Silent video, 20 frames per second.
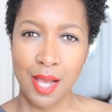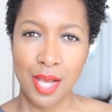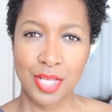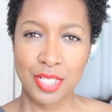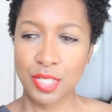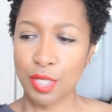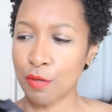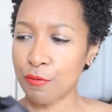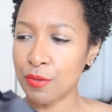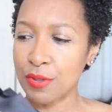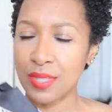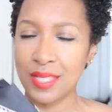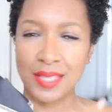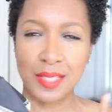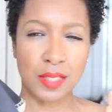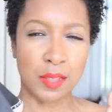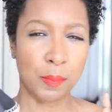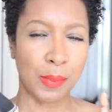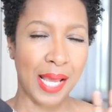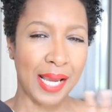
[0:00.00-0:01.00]
So if you think
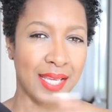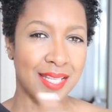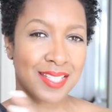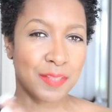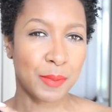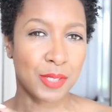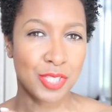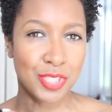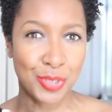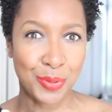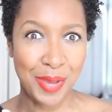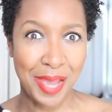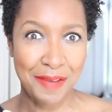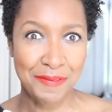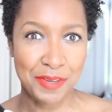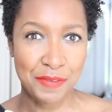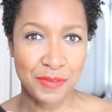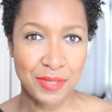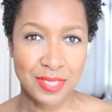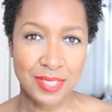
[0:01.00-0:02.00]
that the black is a bit too
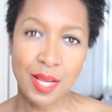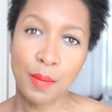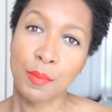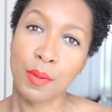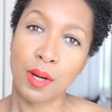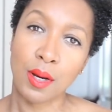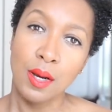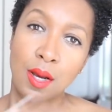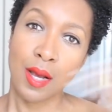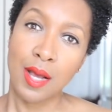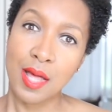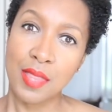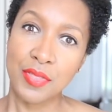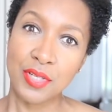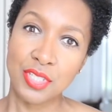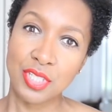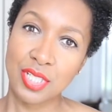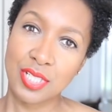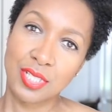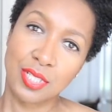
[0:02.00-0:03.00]
heavy for summer,
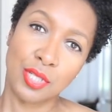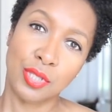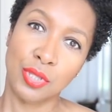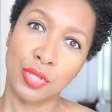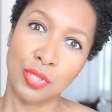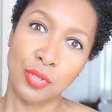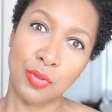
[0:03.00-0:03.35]
then just get the